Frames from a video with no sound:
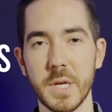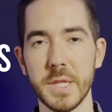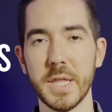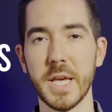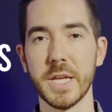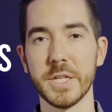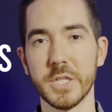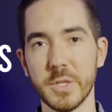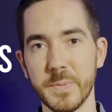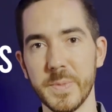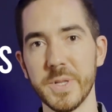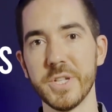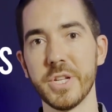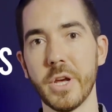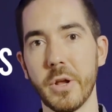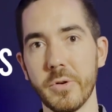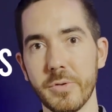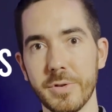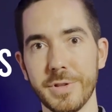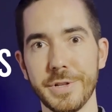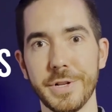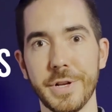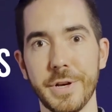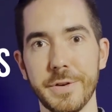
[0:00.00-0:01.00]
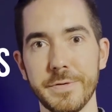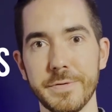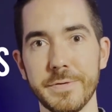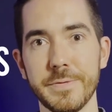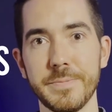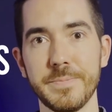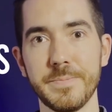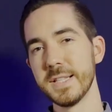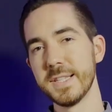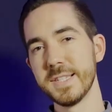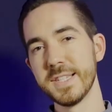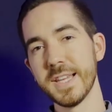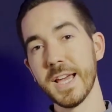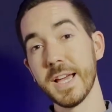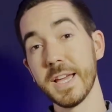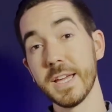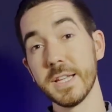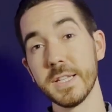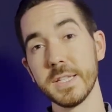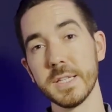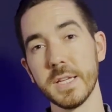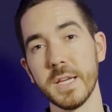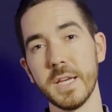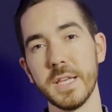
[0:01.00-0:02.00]
That should be general enough. And
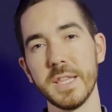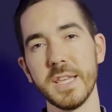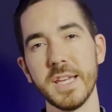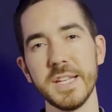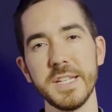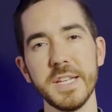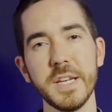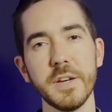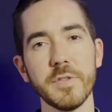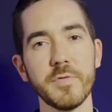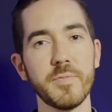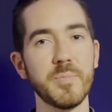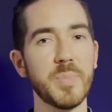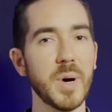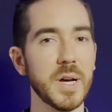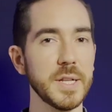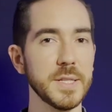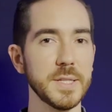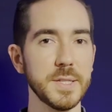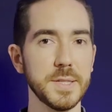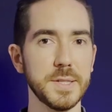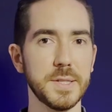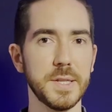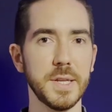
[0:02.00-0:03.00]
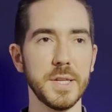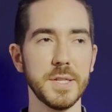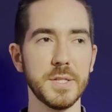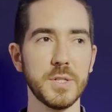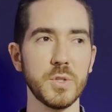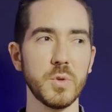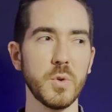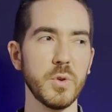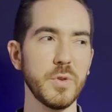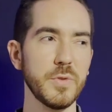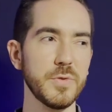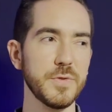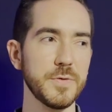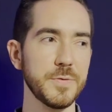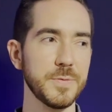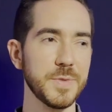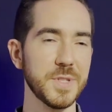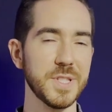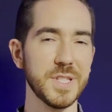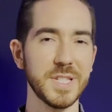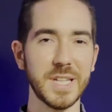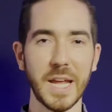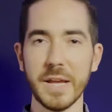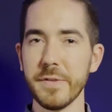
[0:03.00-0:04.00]
second, the idea of buttons is sort of
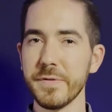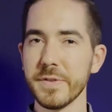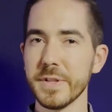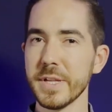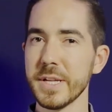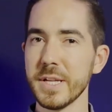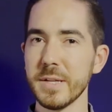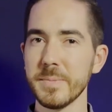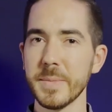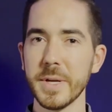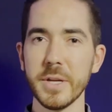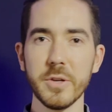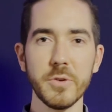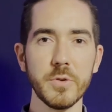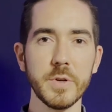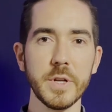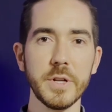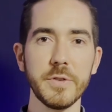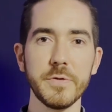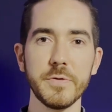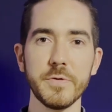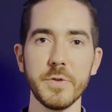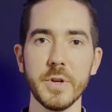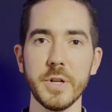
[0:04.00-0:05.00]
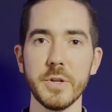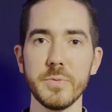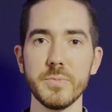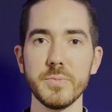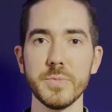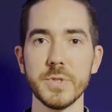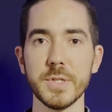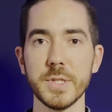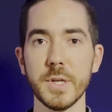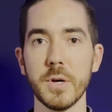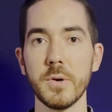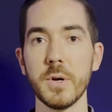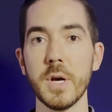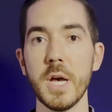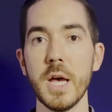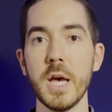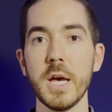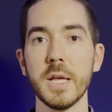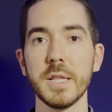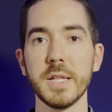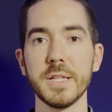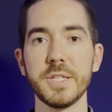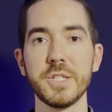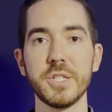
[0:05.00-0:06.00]
stifling my creative freedom. So
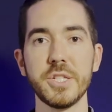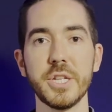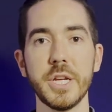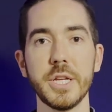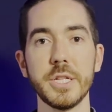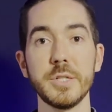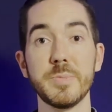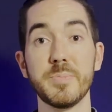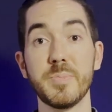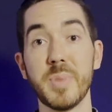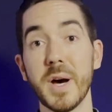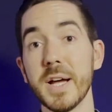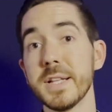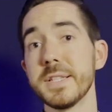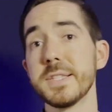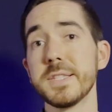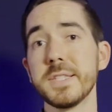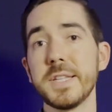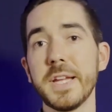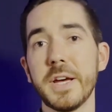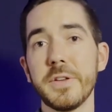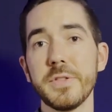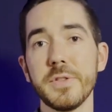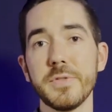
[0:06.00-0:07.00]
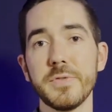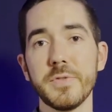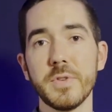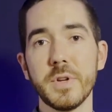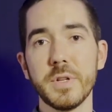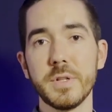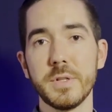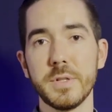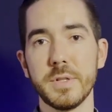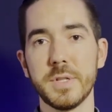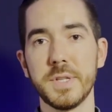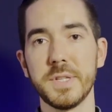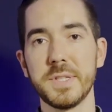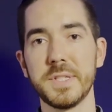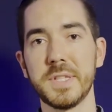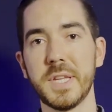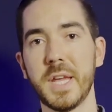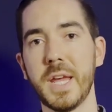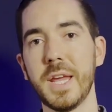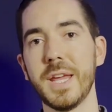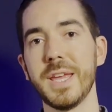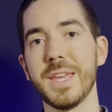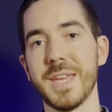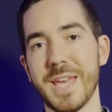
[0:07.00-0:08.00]
let's change buttons down the front to
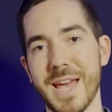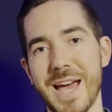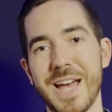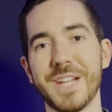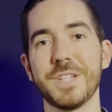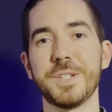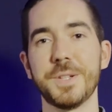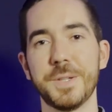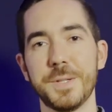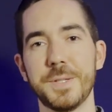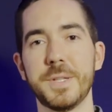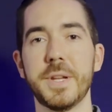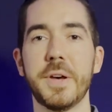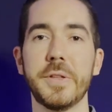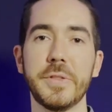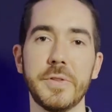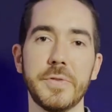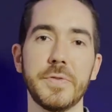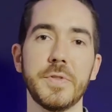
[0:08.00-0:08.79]
say catches down the